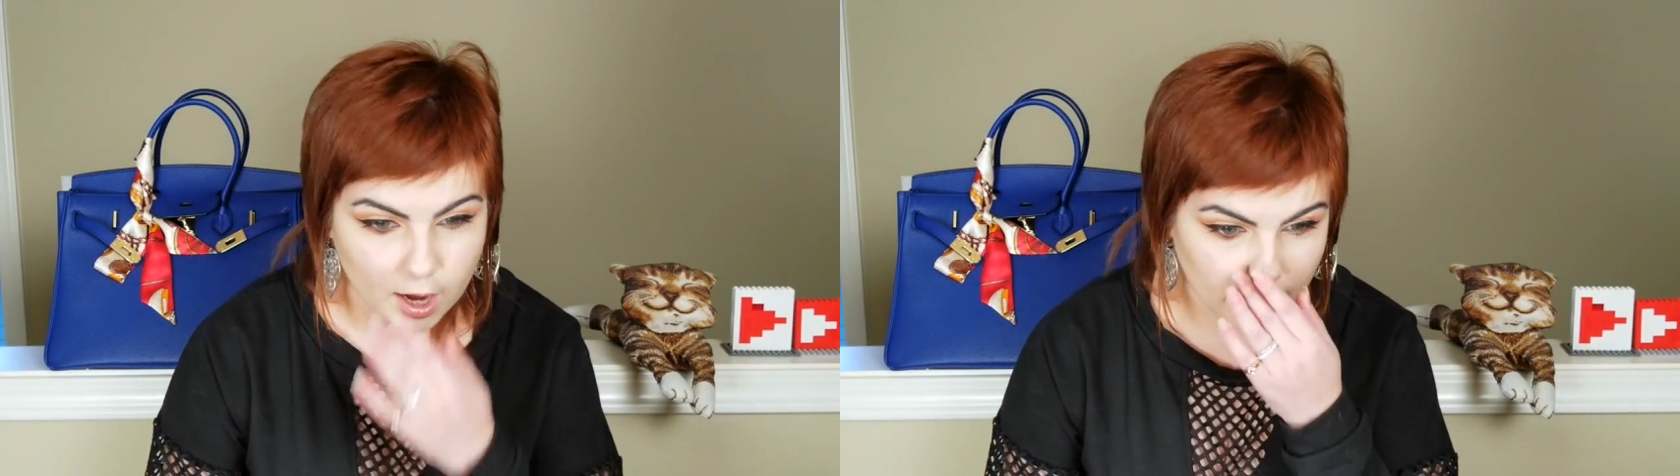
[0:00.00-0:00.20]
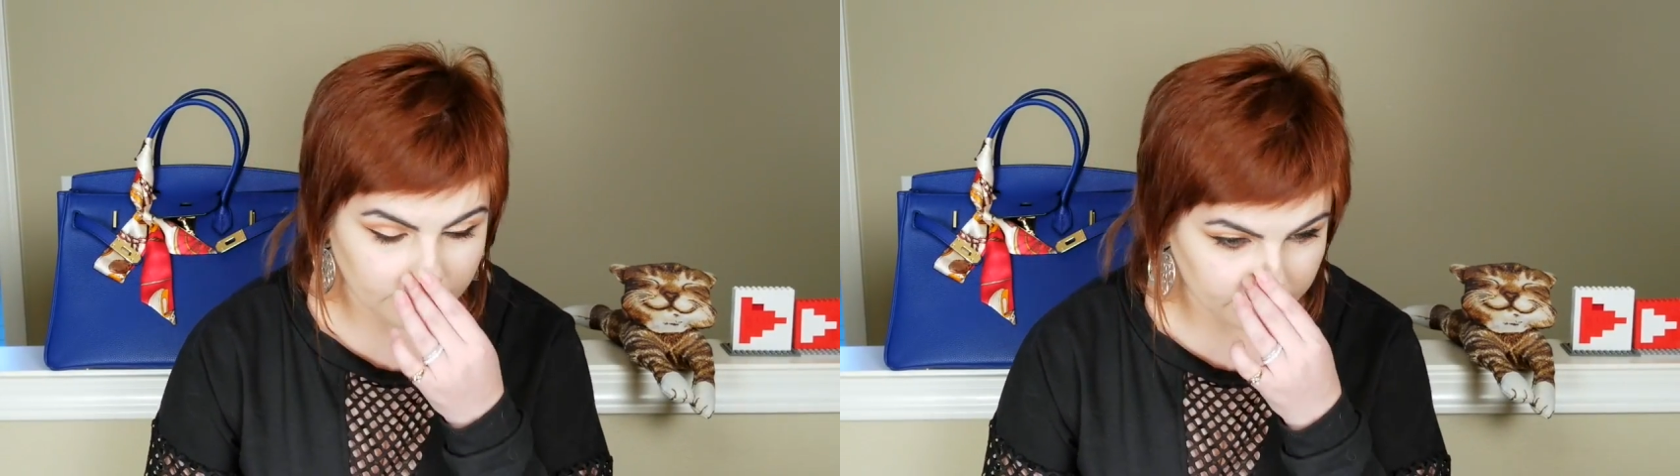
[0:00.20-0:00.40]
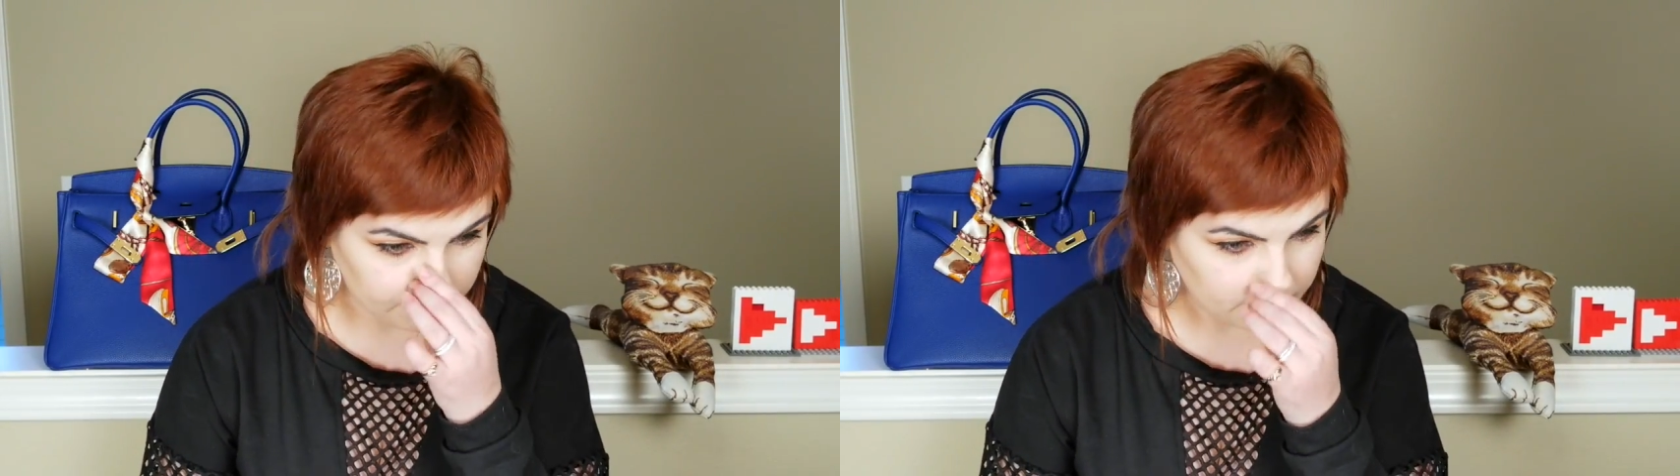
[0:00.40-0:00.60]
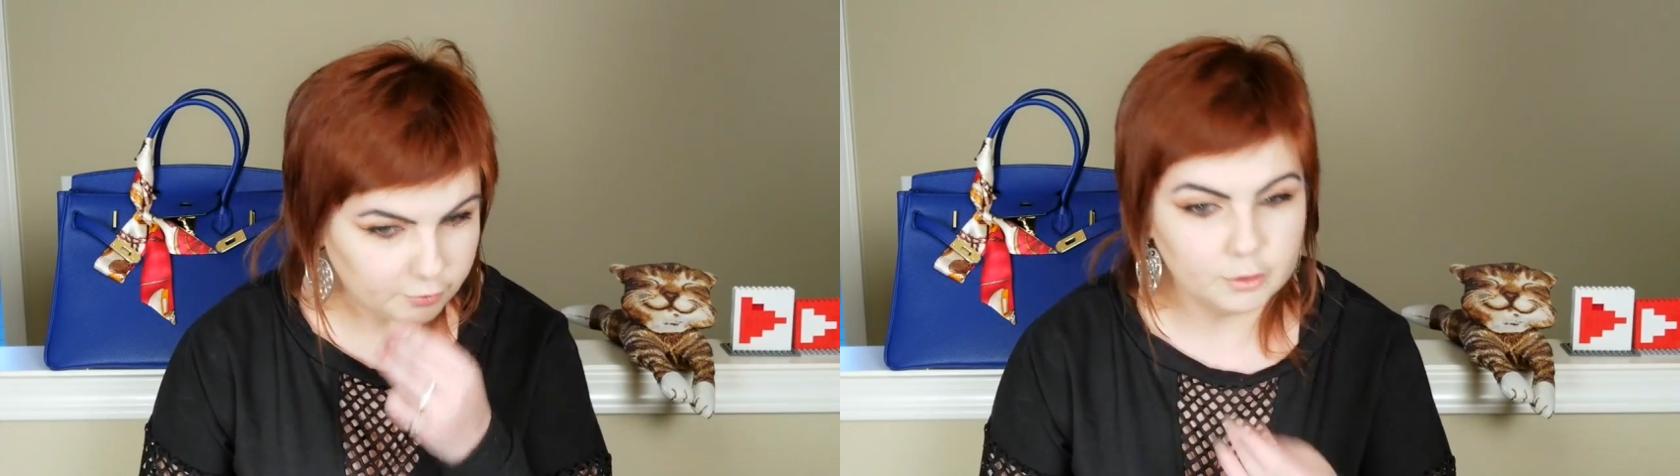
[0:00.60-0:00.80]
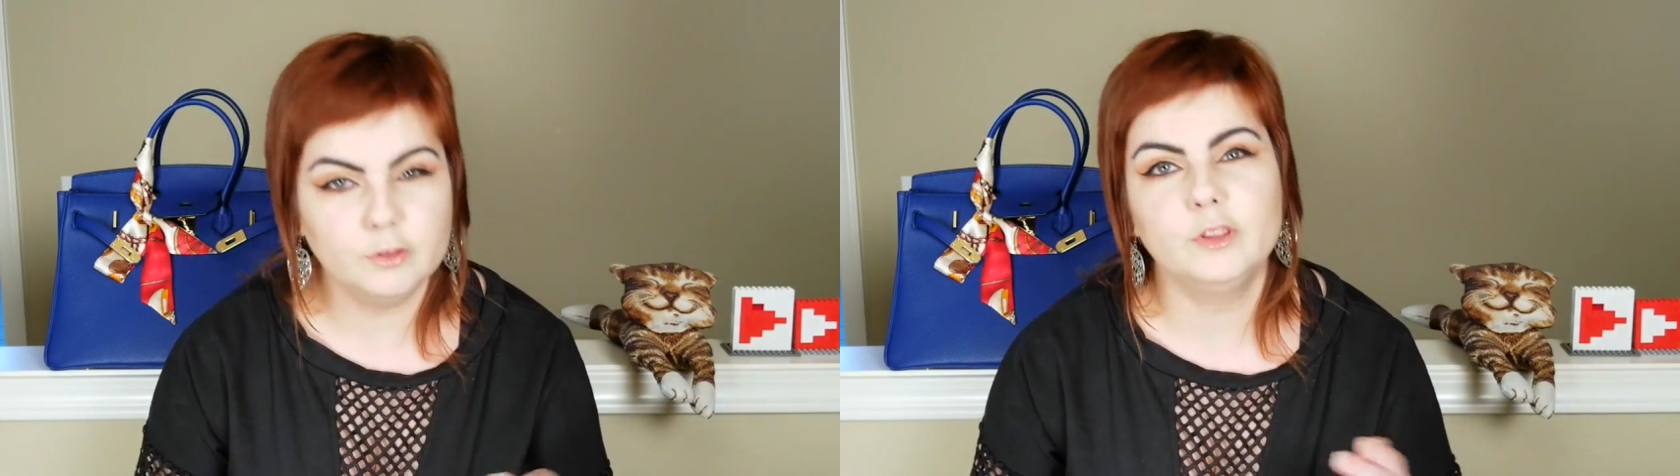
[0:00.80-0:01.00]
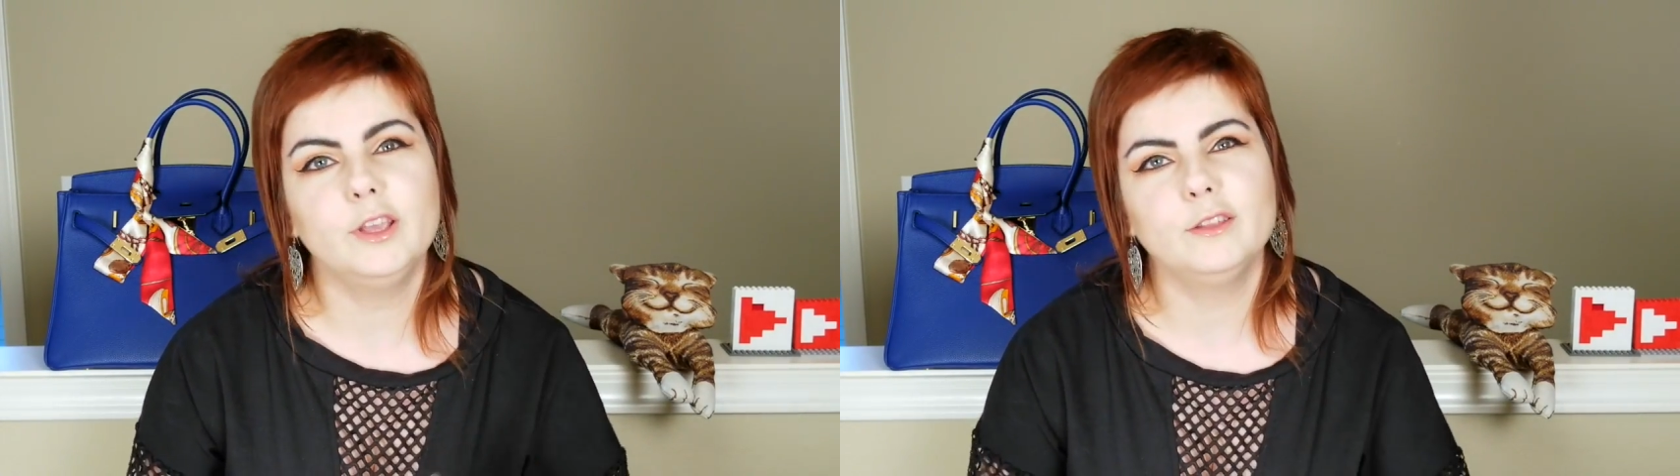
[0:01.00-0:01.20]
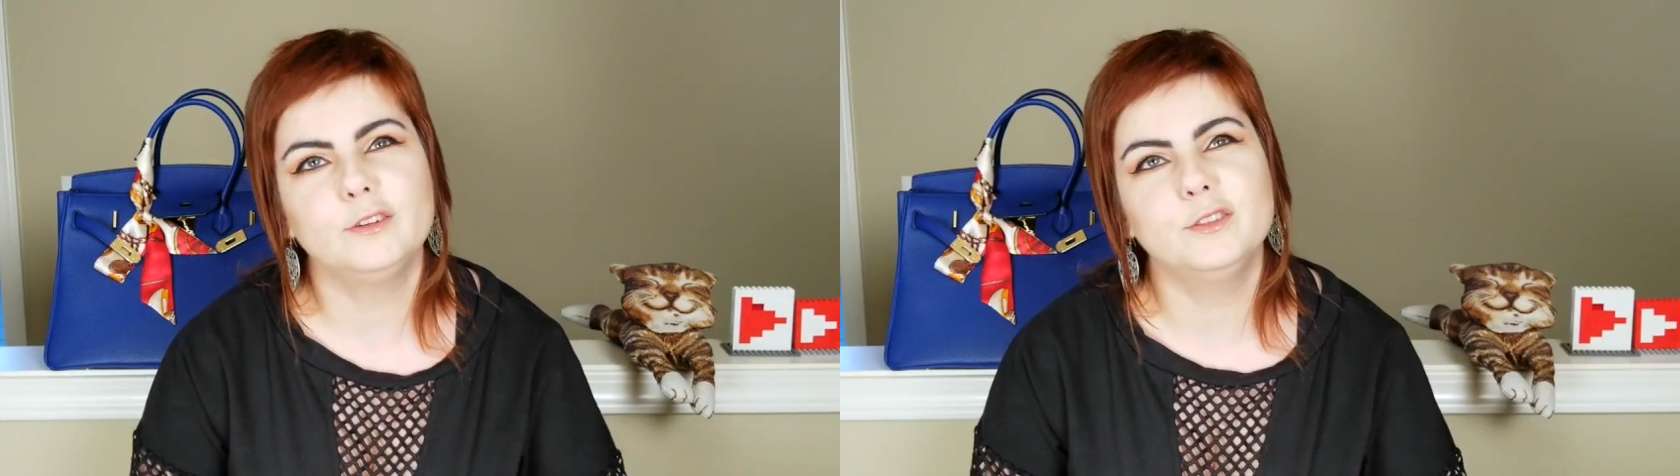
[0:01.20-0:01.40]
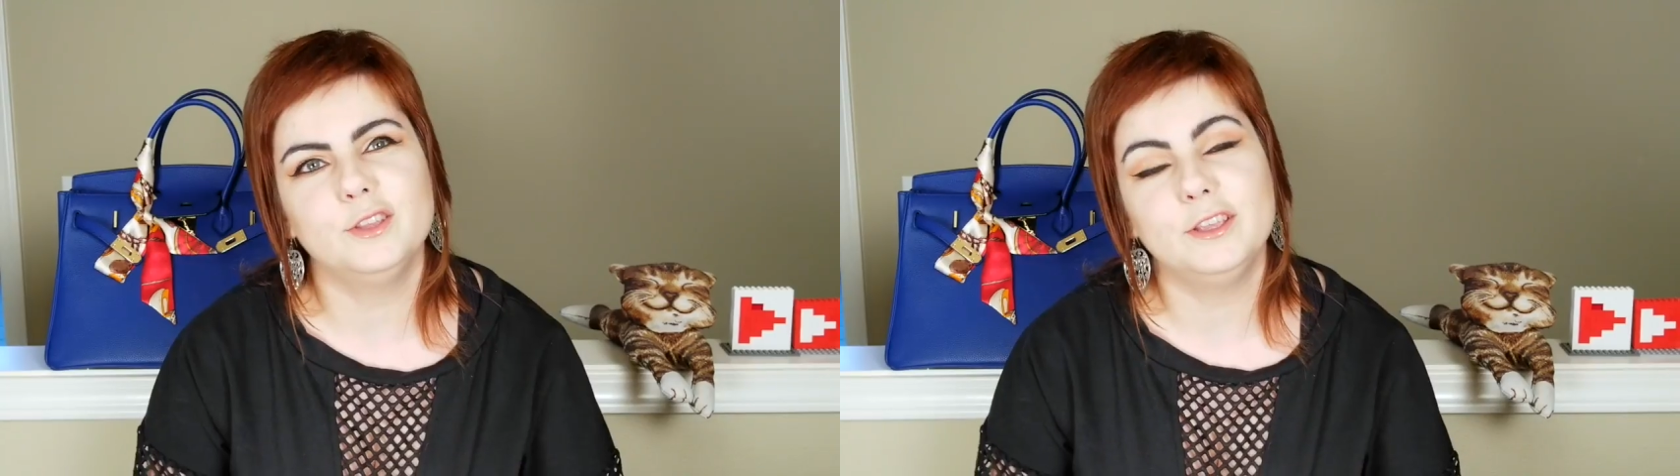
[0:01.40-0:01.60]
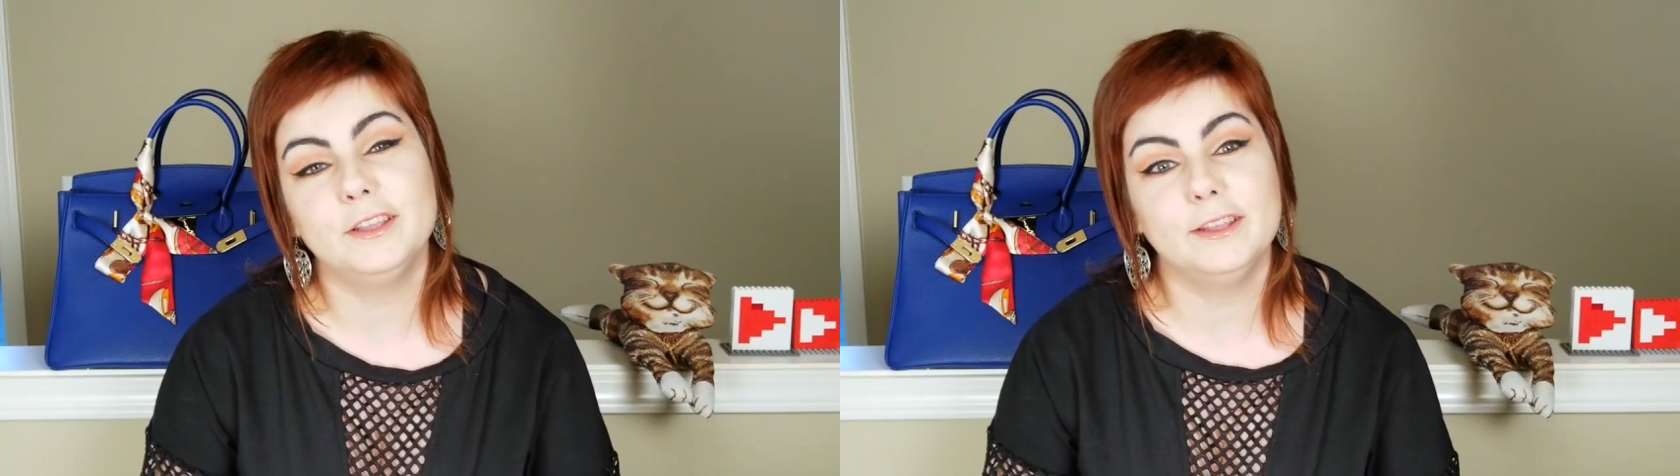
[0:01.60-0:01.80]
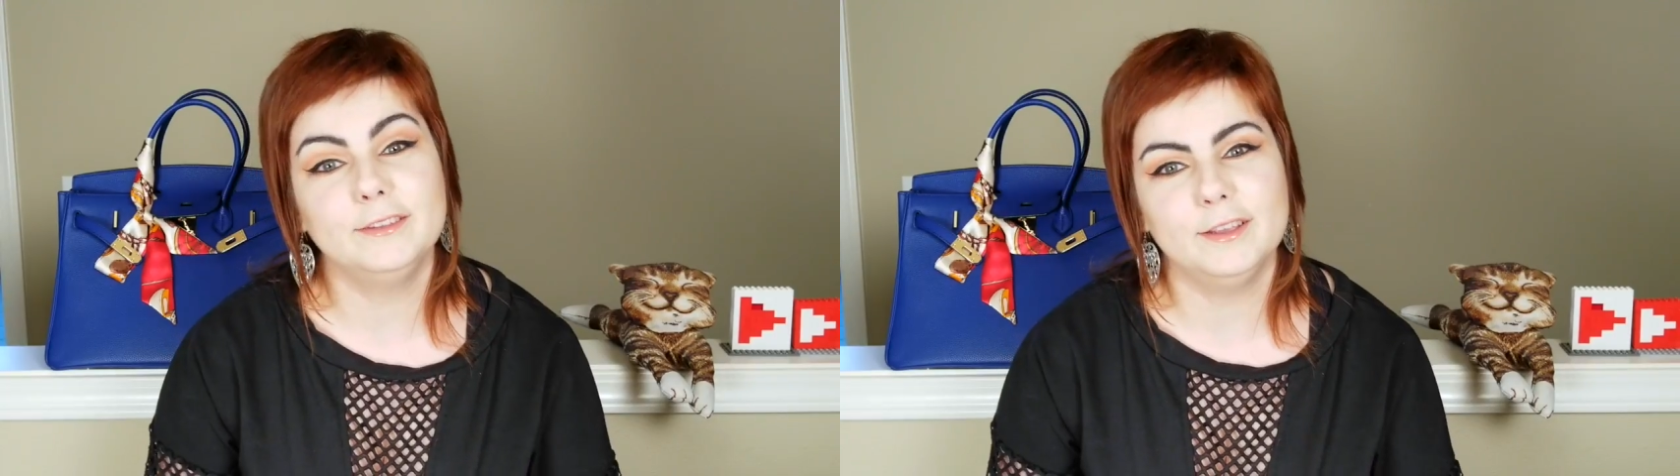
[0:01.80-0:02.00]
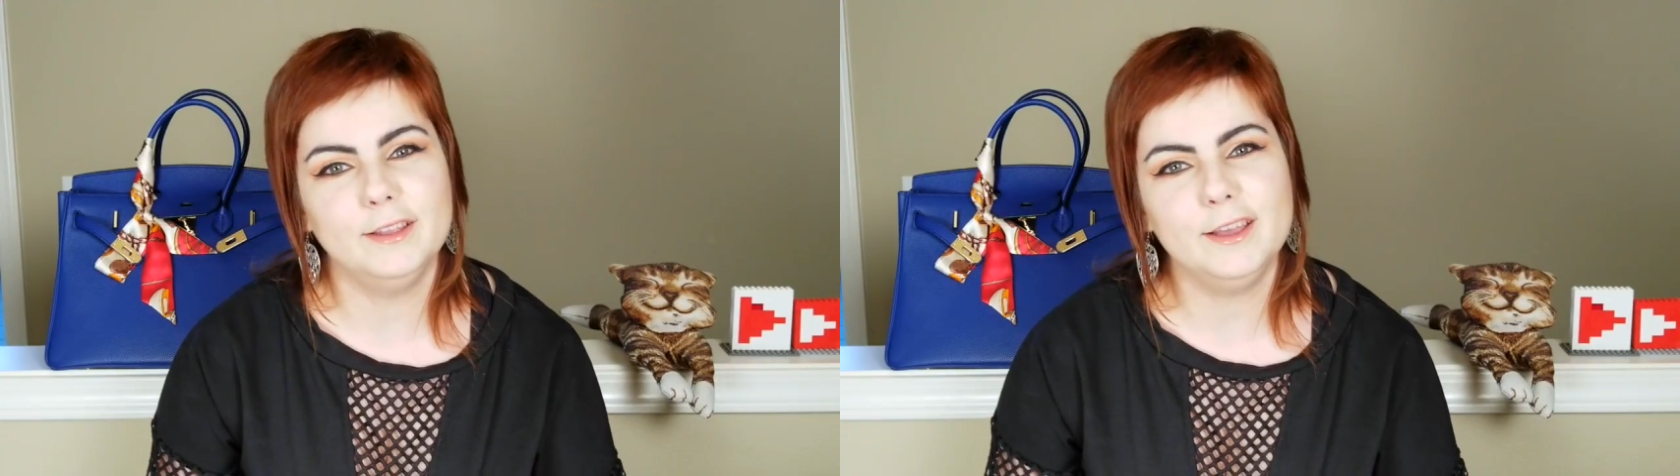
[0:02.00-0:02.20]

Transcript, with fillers: I just returned the other thing and I said,